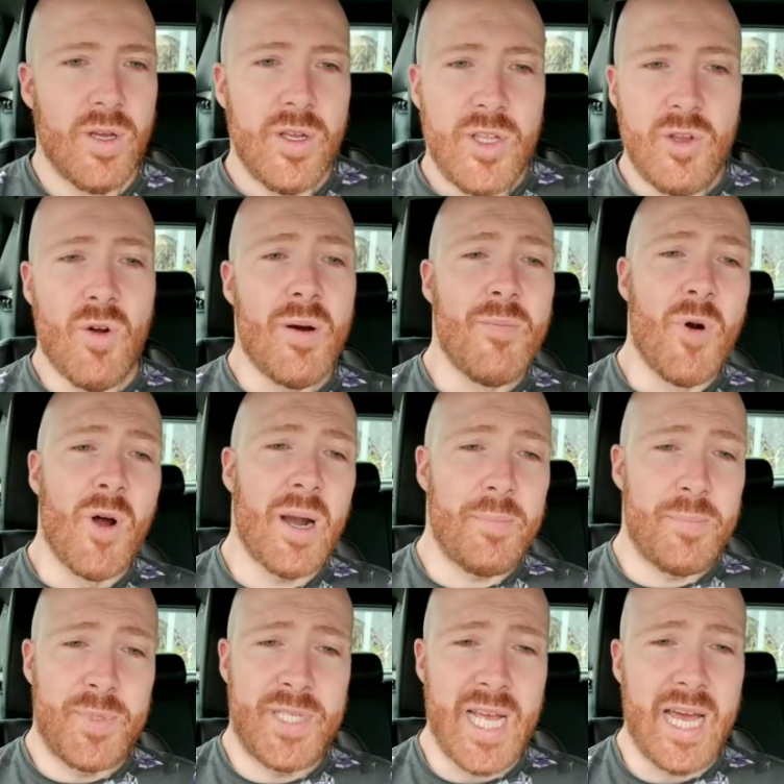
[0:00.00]
You are more
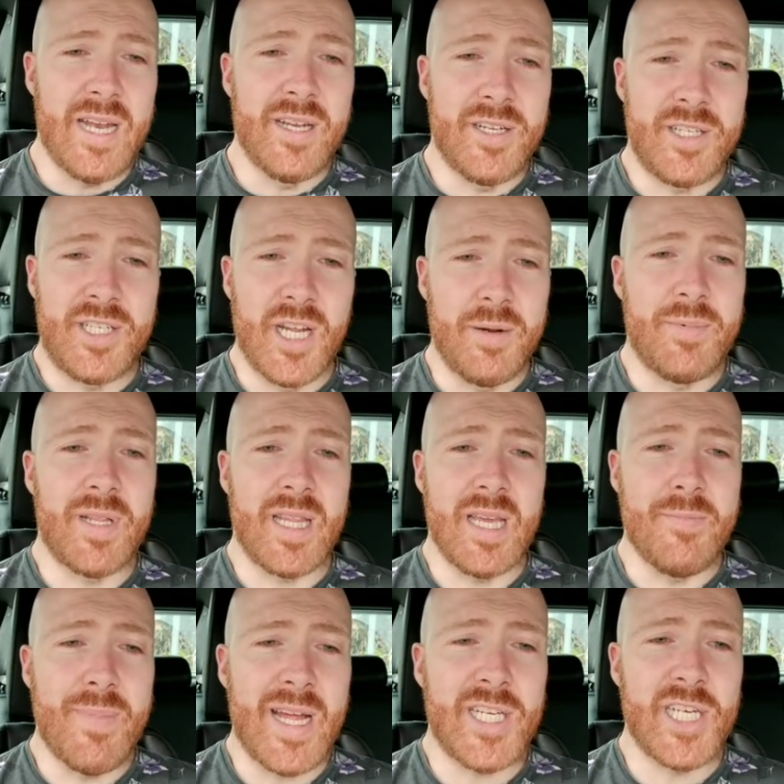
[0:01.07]
upset and disturbed at the
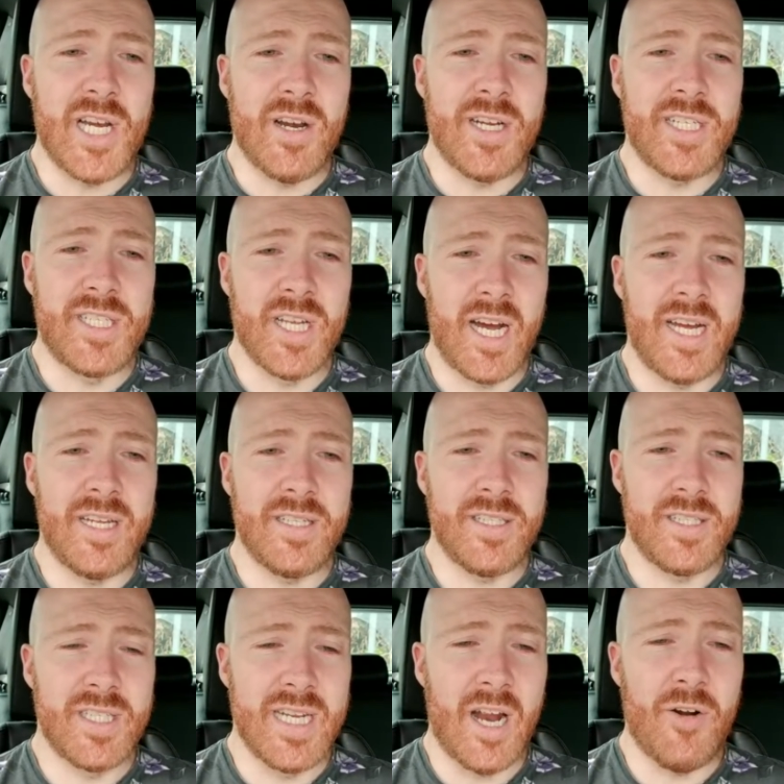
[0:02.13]
imaginary
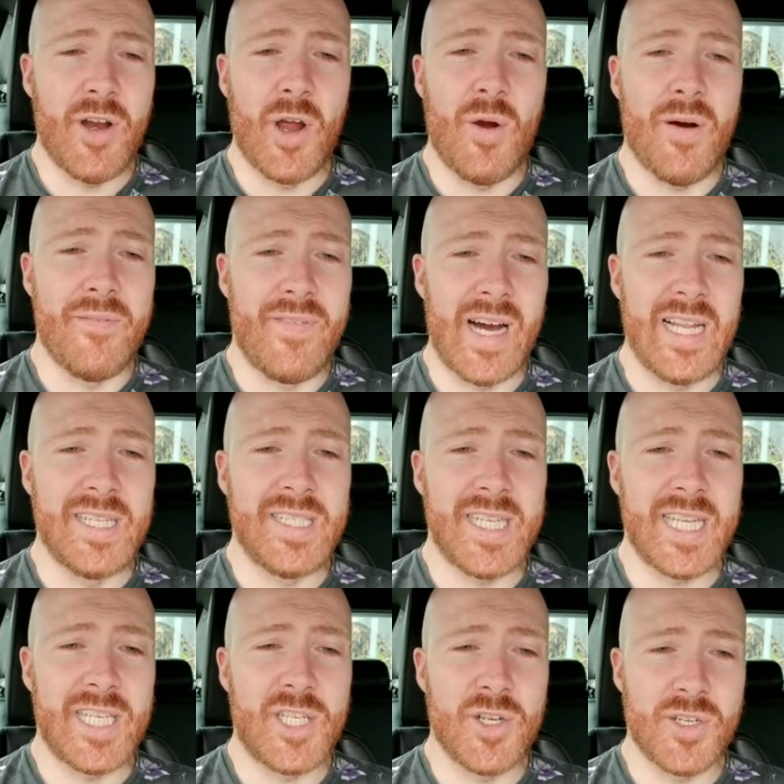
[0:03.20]
scenario of violence
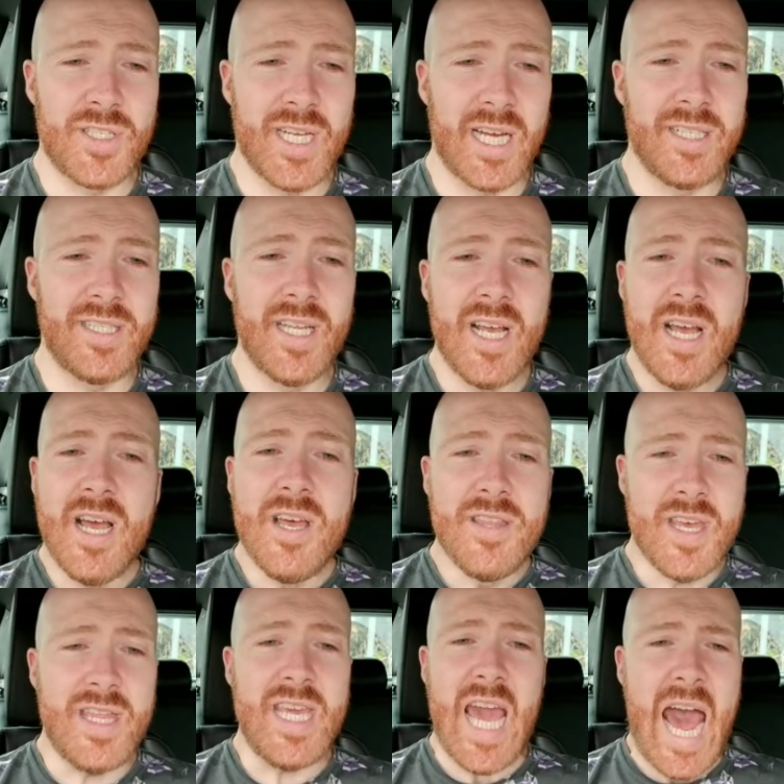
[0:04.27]
against your sons
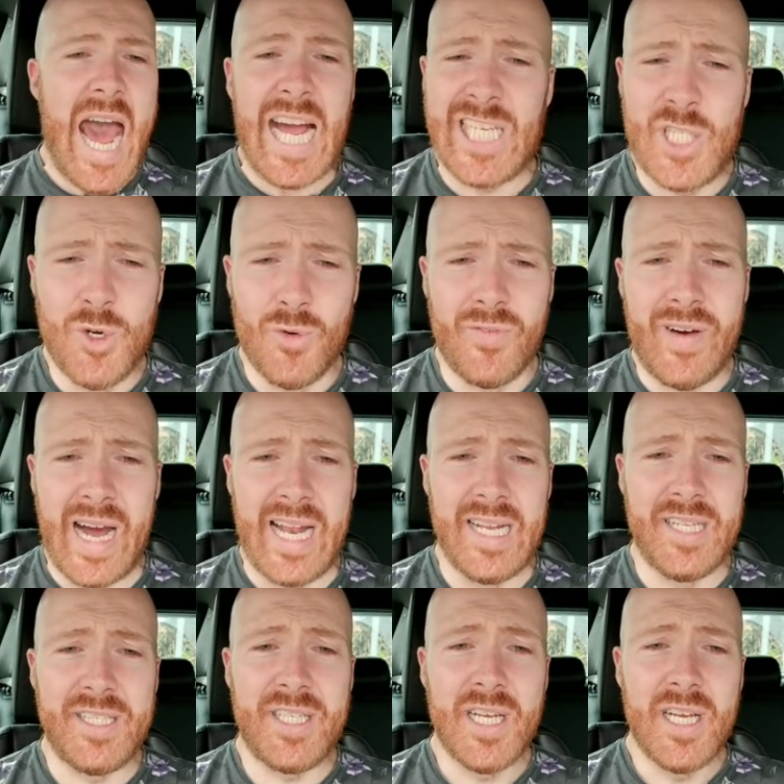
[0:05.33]
than the actual
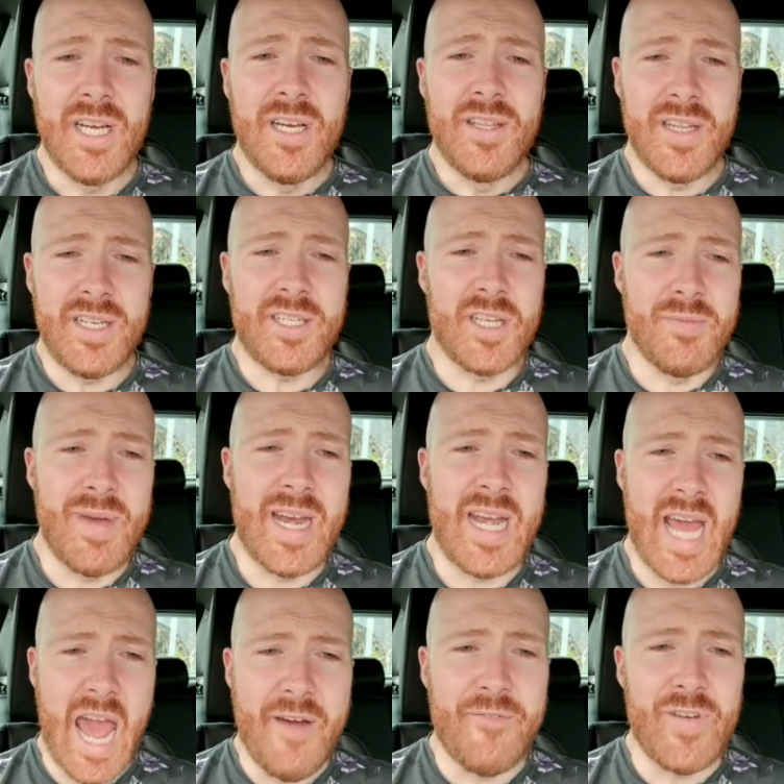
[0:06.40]
violence that is committed
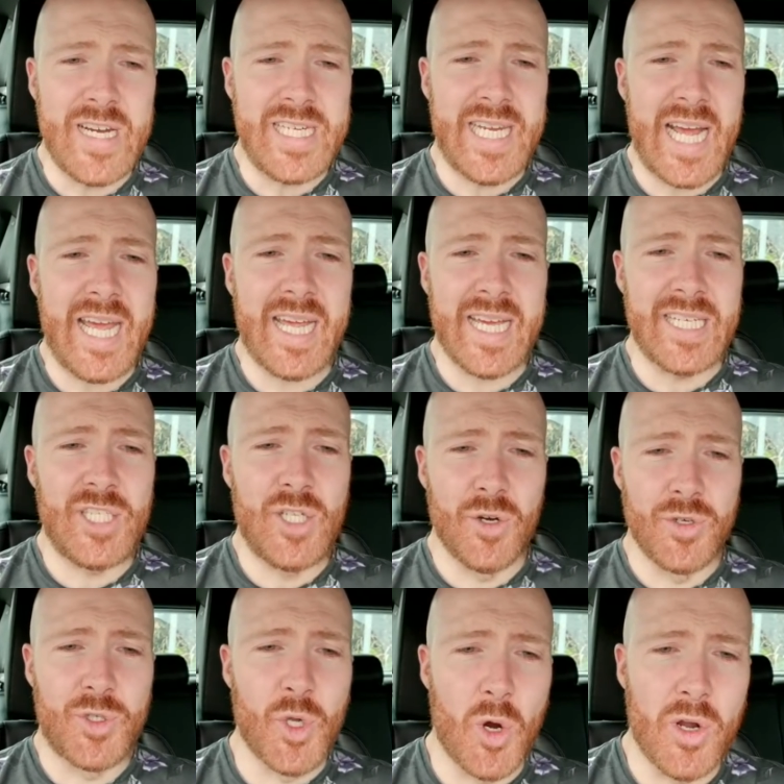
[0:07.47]
every day against
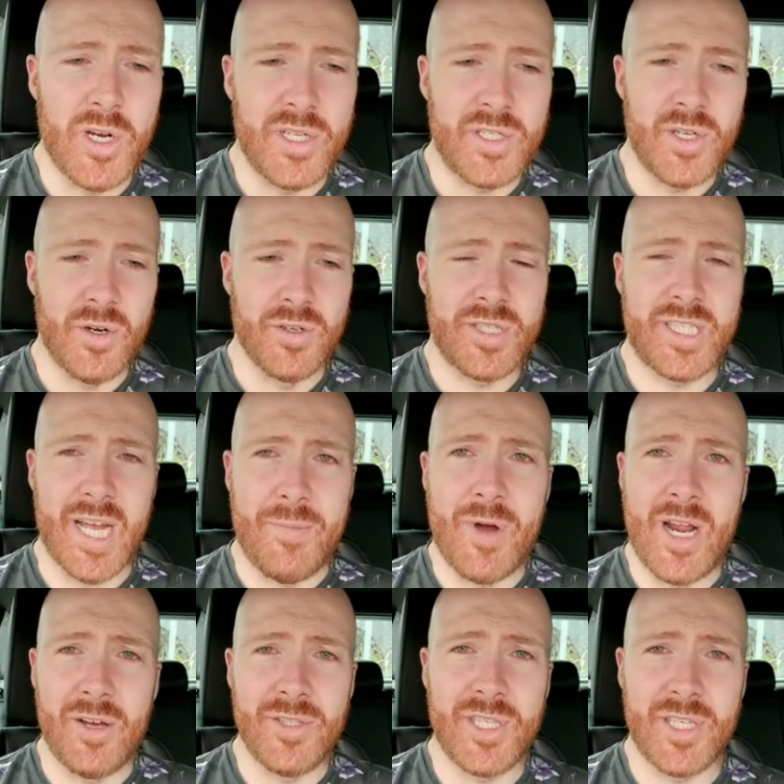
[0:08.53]
your daughters or someone
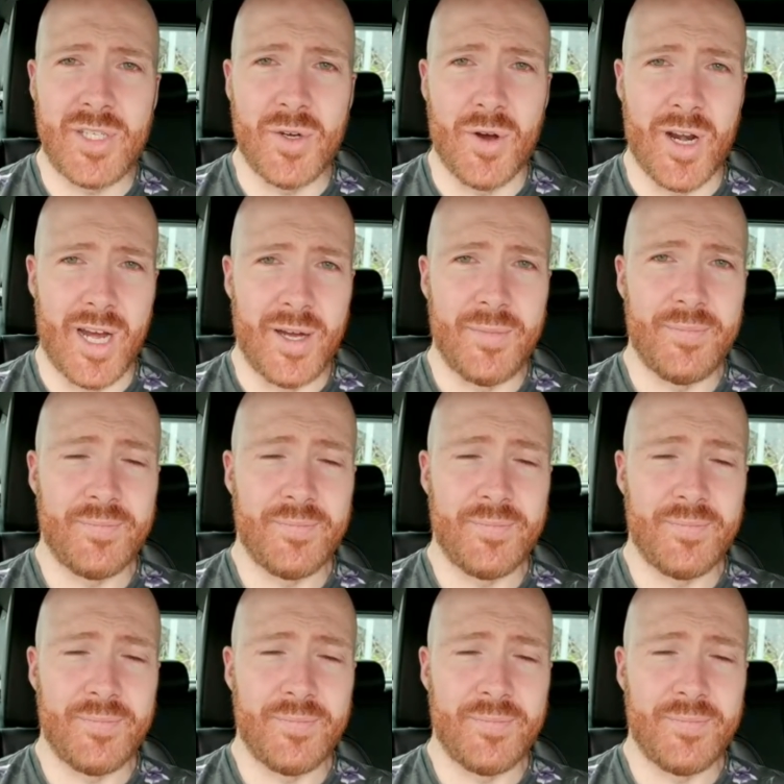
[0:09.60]
else's daughter.